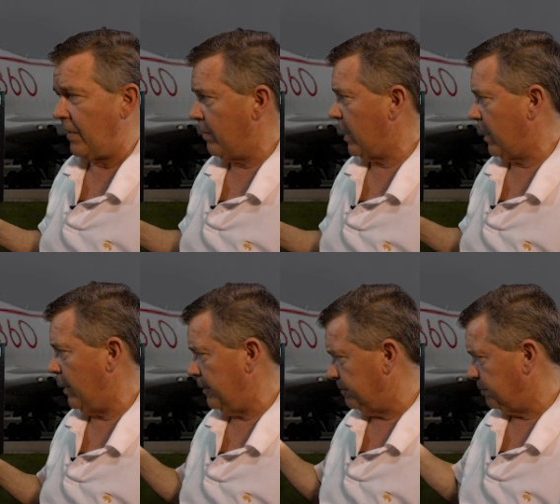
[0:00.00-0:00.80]
I'm not
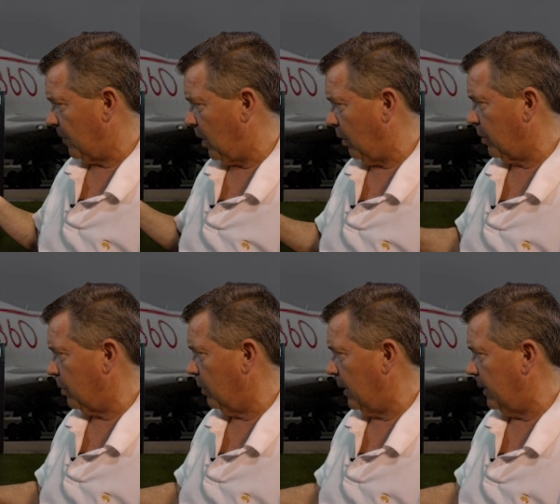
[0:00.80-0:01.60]
going to go
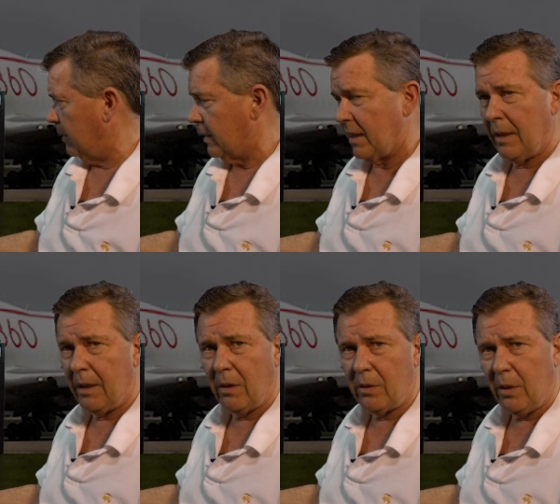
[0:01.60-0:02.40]
through a
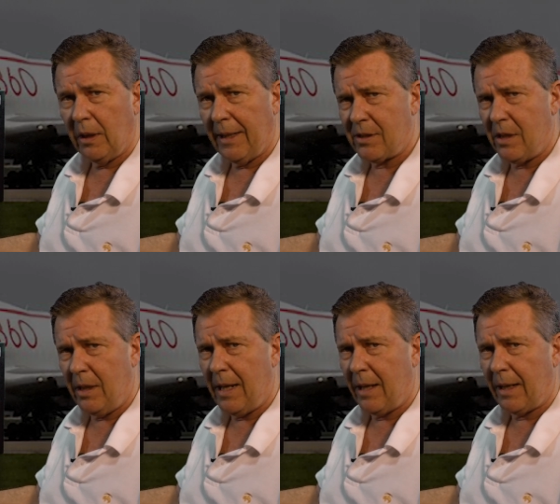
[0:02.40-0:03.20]
you know do a lesson
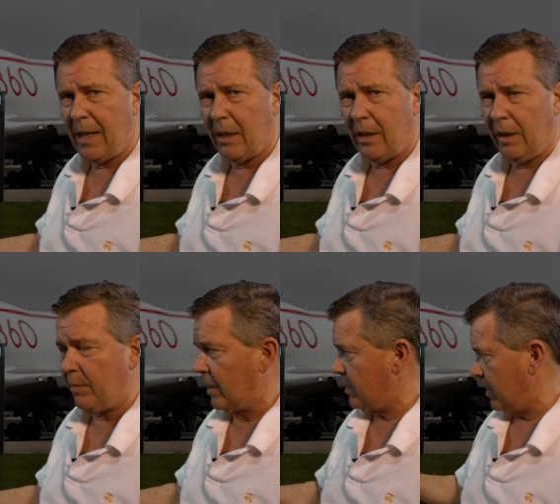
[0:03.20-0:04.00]
on how to
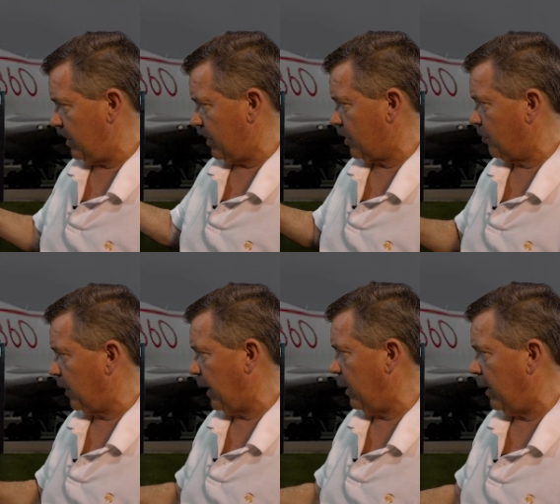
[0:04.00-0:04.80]
calculate because it does
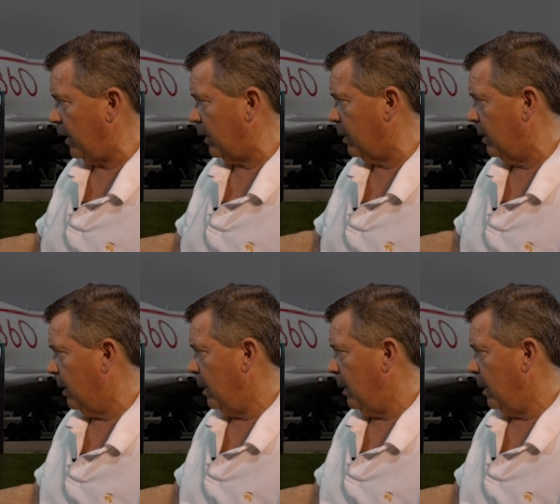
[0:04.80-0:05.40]
explain it in here